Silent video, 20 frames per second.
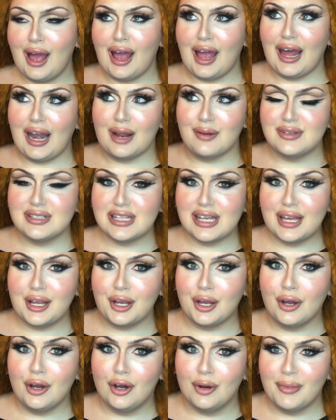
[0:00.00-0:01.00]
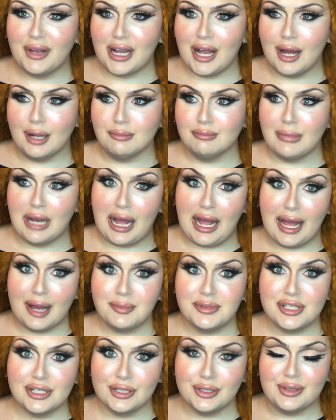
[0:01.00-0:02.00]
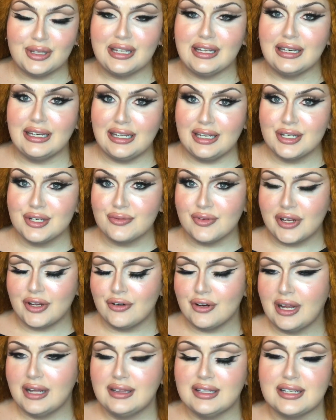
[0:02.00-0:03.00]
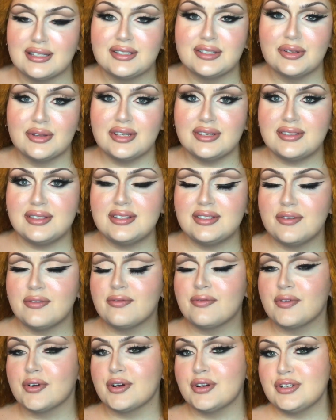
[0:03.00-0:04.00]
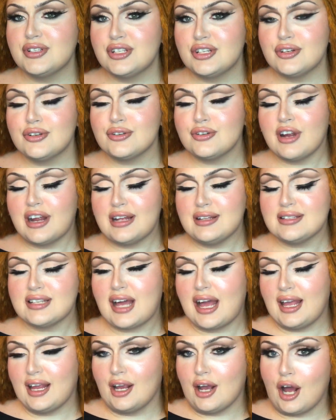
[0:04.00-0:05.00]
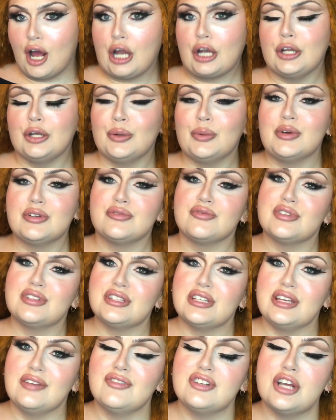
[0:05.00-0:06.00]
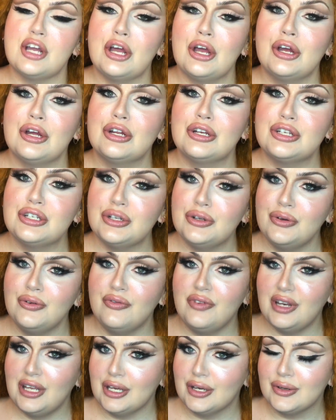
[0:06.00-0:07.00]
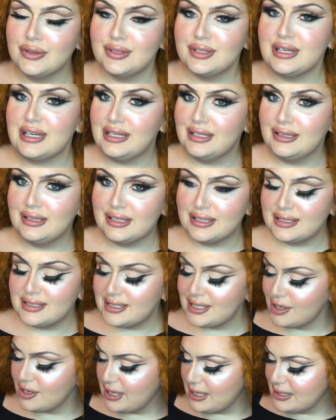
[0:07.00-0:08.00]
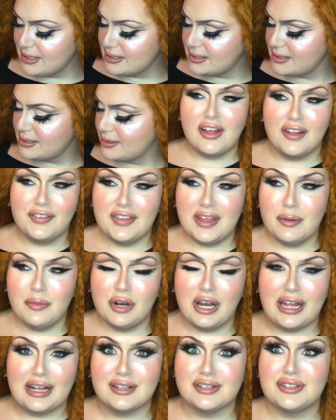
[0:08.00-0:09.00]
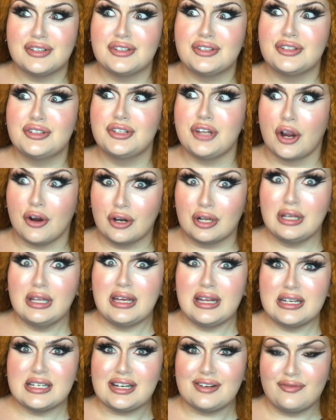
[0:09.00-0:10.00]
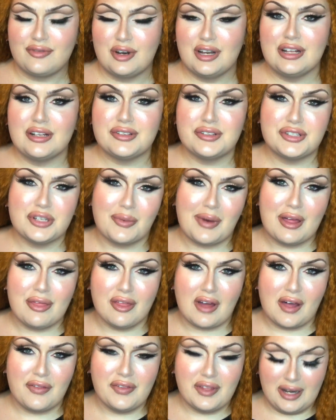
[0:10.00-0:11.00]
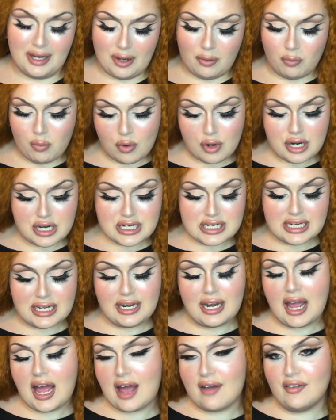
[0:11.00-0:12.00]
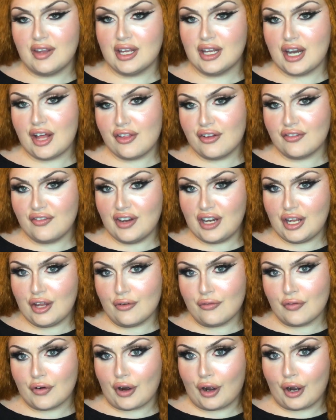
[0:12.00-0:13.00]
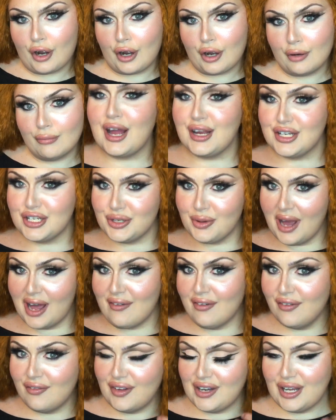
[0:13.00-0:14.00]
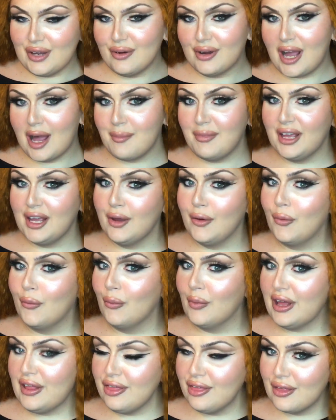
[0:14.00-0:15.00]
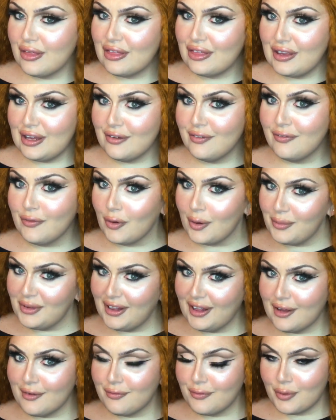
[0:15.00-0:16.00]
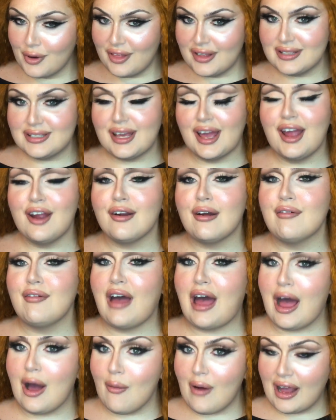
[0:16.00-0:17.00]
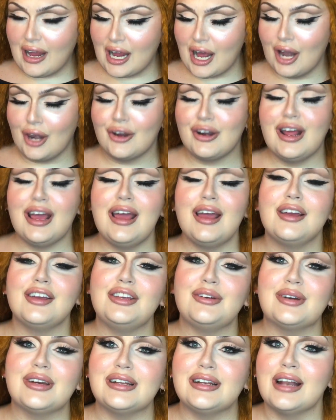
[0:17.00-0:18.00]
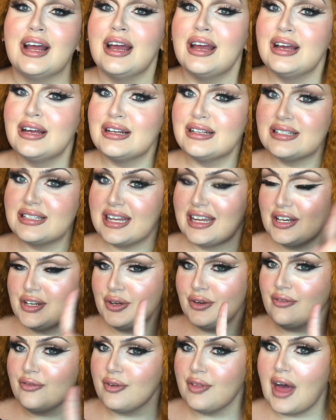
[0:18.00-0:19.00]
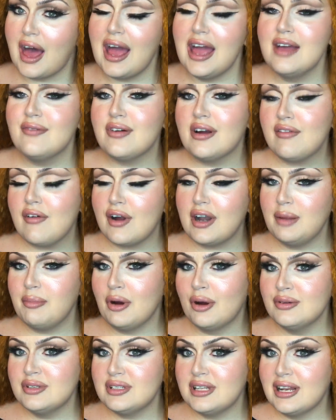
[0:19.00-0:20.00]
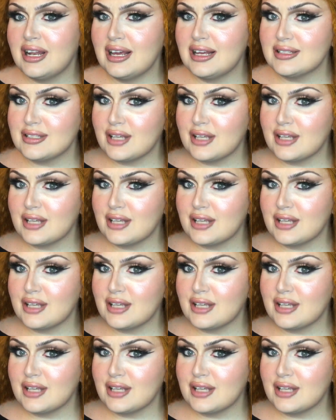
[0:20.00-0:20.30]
and I was like, oh my god, I absolutely need to recreate this. So this is the first trans icon who has received 2 videos in this series. I thought they were like starkly different, so I thought that it warranted having another video for her. I do have a video coming with the formula for this hair of how I colored it. You can stay tuned for that. If I've already posted it, it's